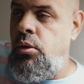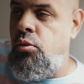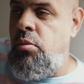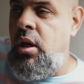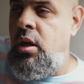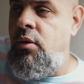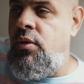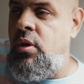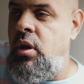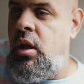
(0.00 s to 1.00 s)
You may
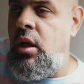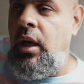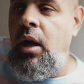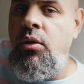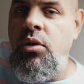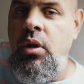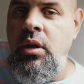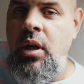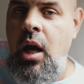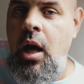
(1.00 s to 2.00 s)
even encounter a
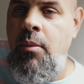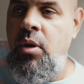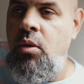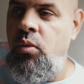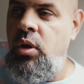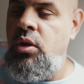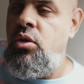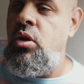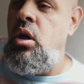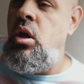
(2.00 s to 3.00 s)
time in
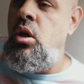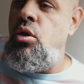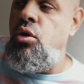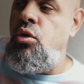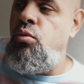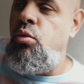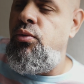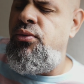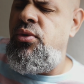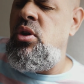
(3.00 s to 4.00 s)
which you will
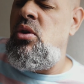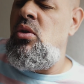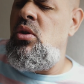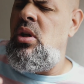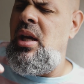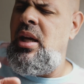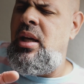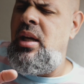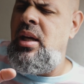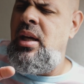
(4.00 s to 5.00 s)
feel like